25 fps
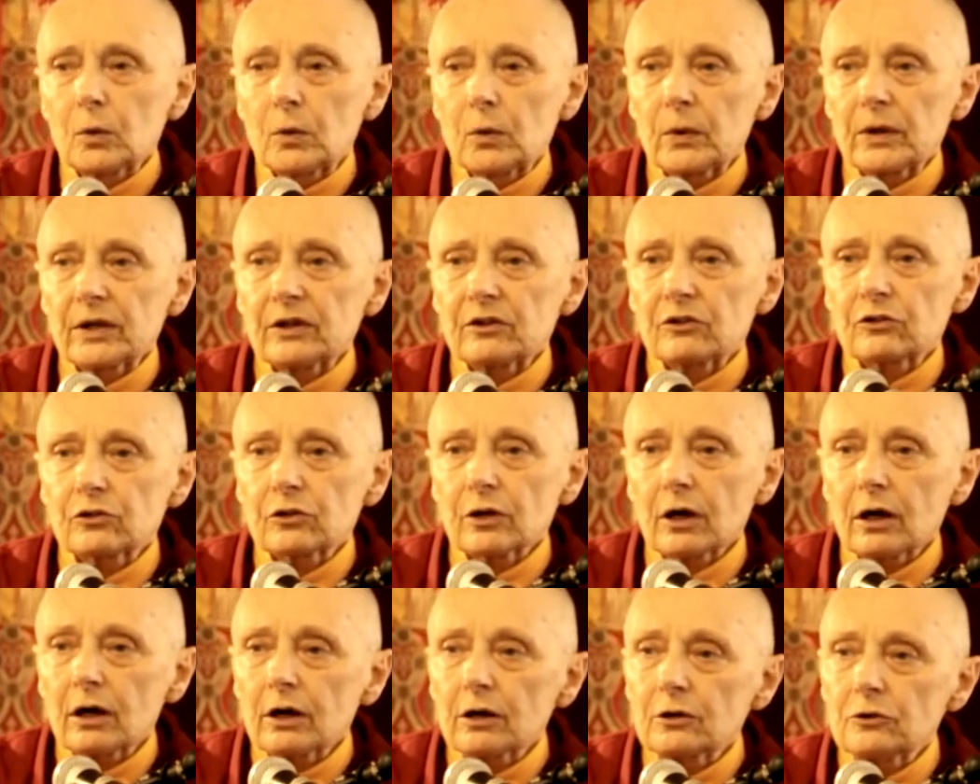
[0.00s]

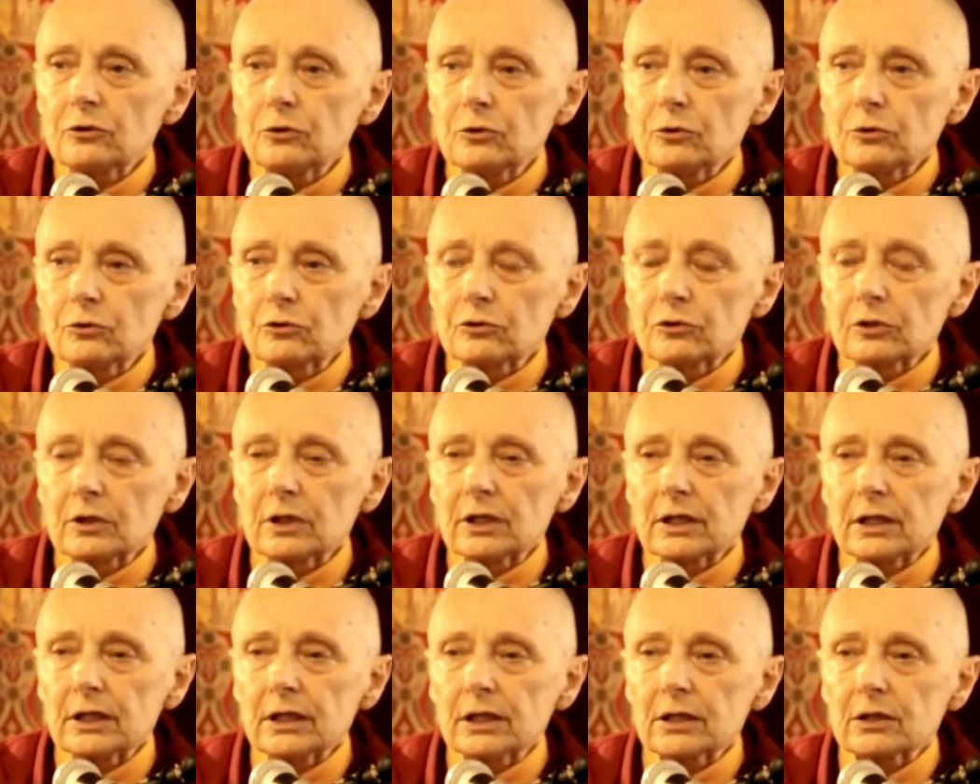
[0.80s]
which are
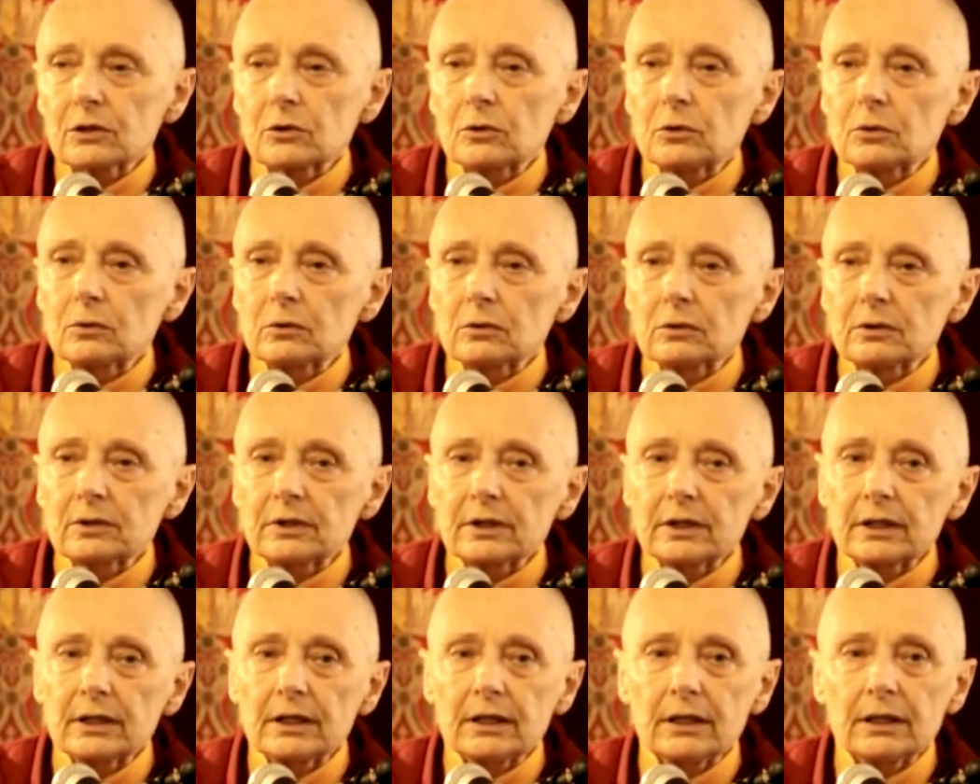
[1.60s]
usually called,
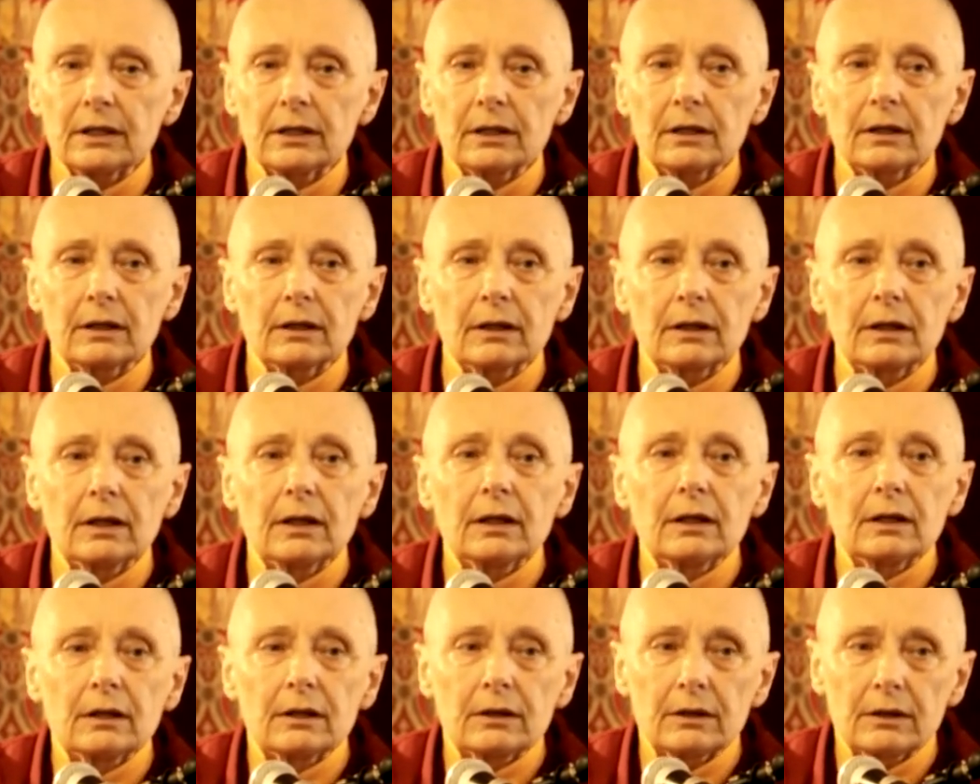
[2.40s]
the
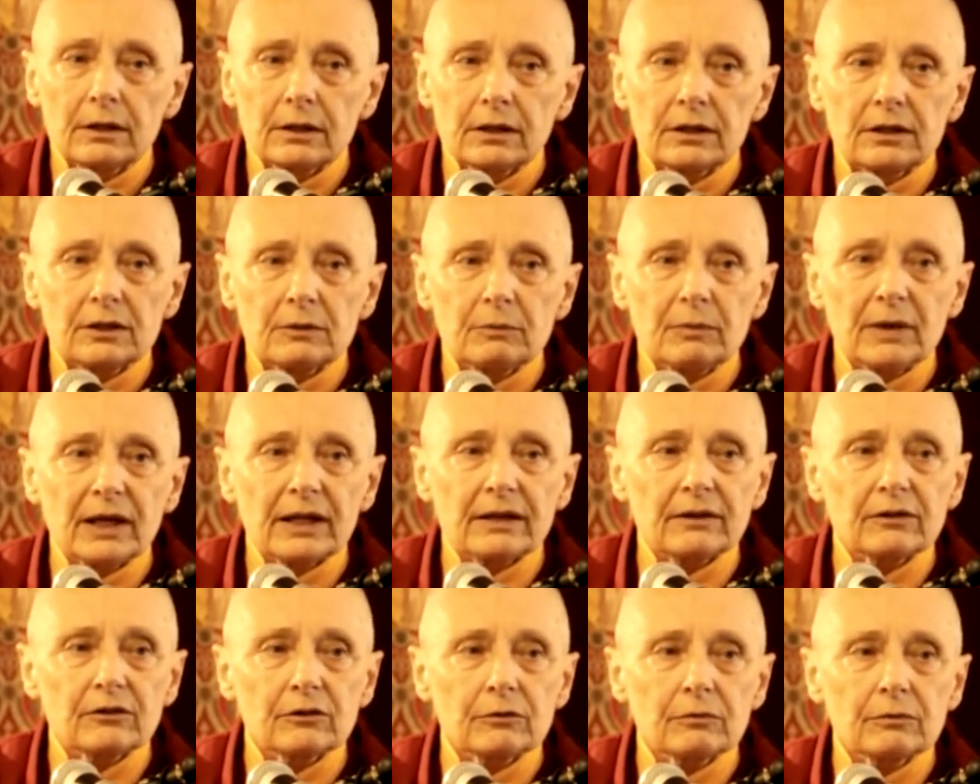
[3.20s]

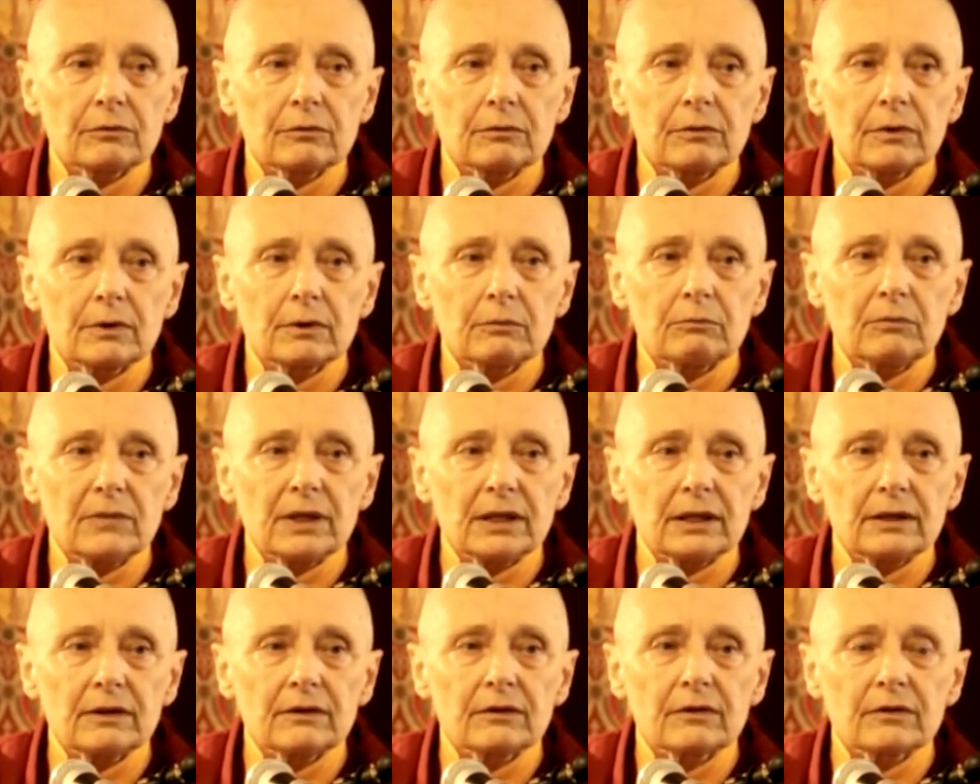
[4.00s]
Tibetan
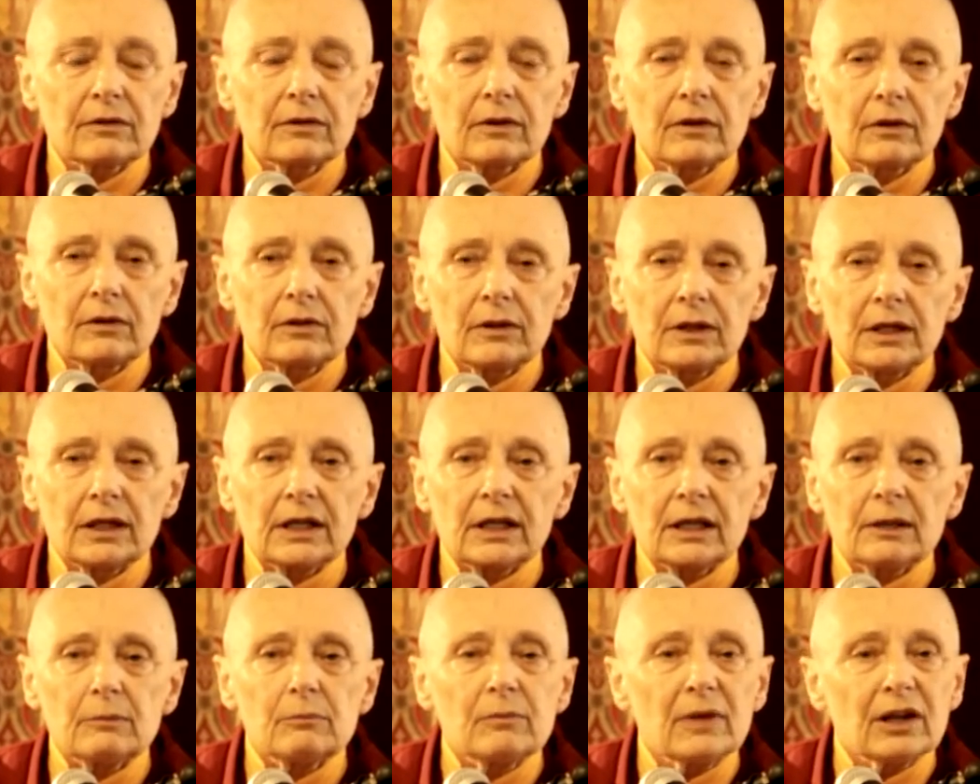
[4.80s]
means
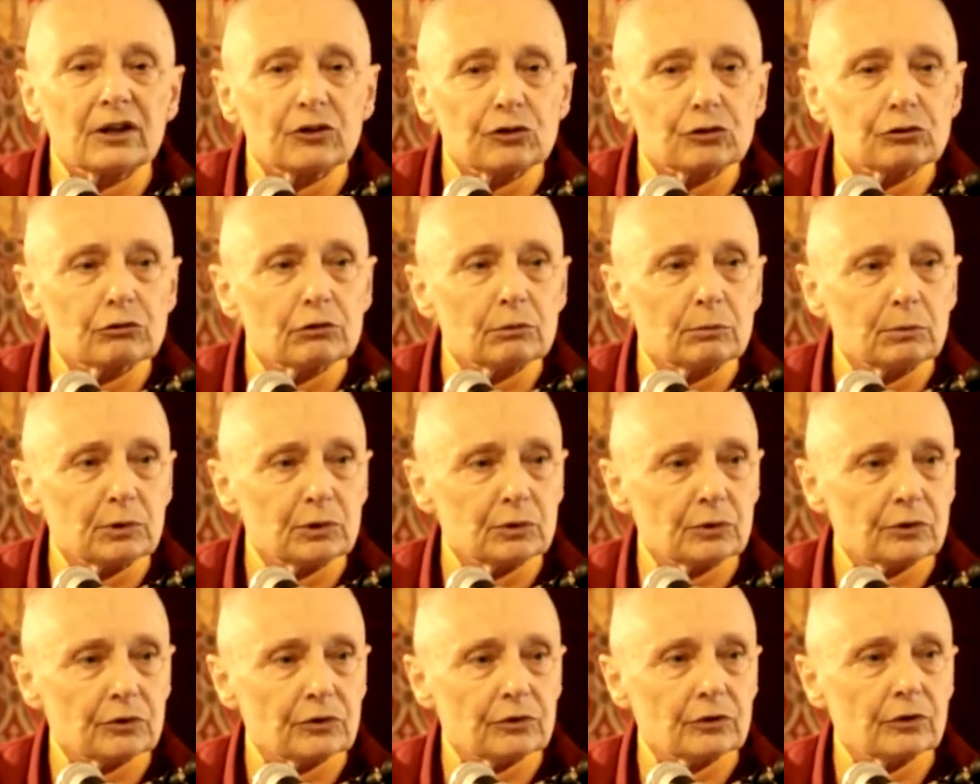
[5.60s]
the
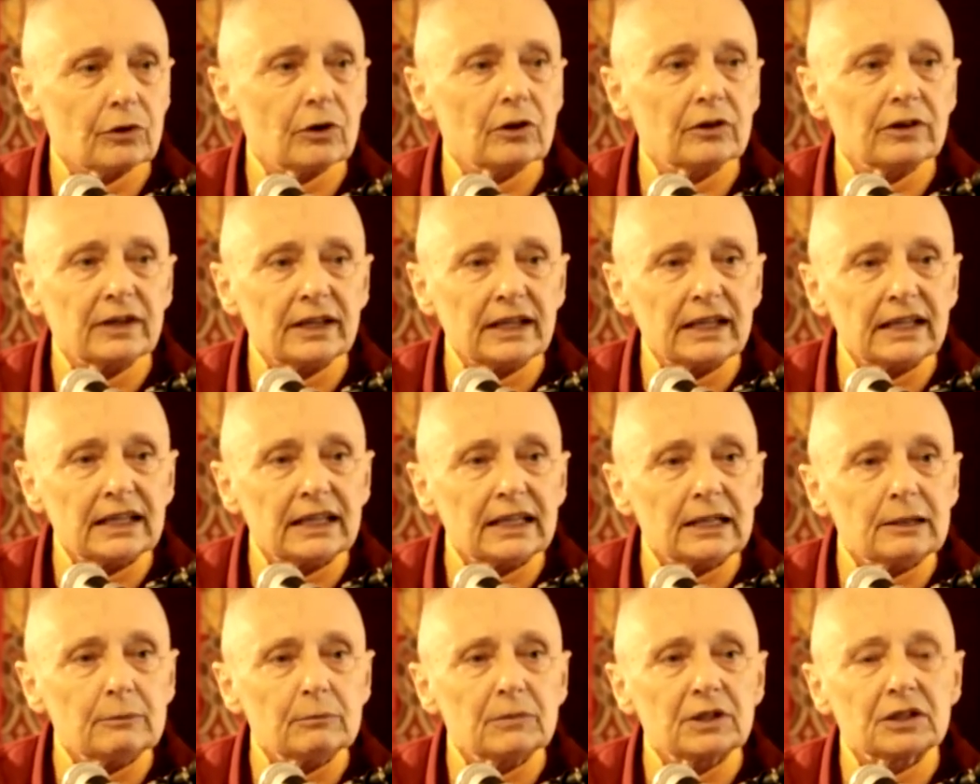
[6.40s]
immeasurables or the
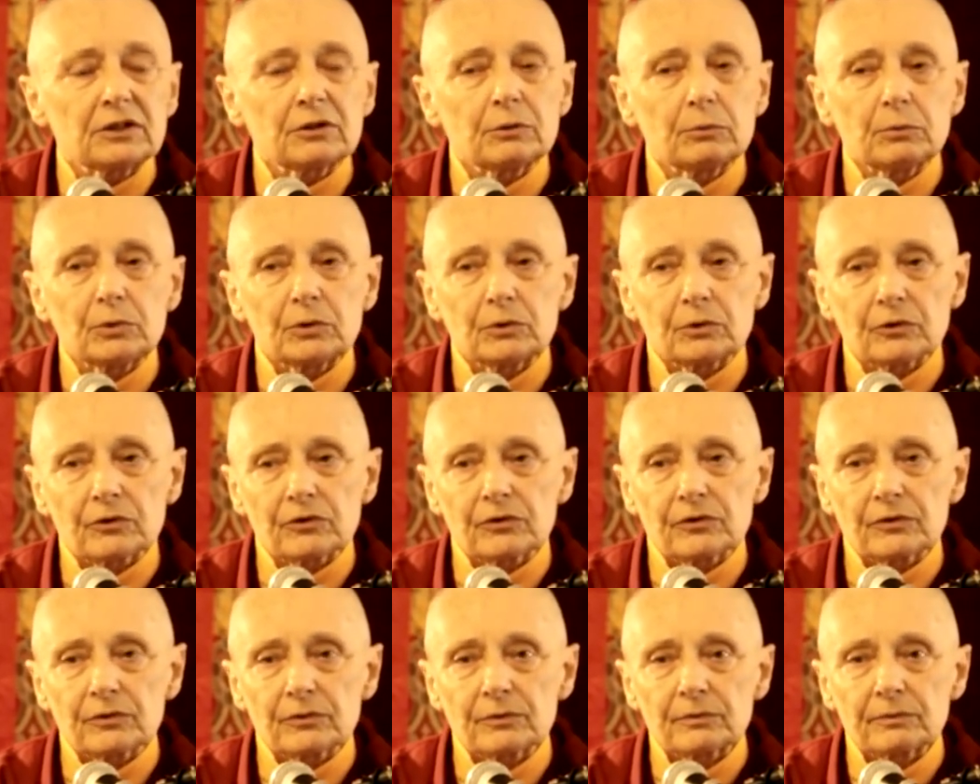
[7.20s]

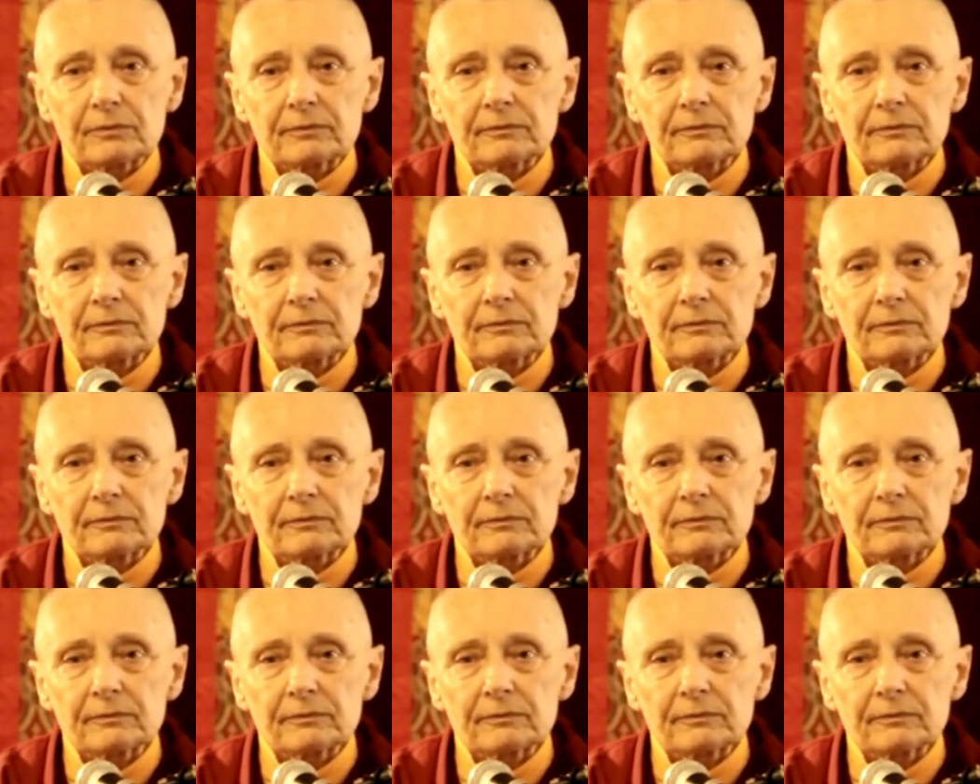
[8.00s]
illimitables.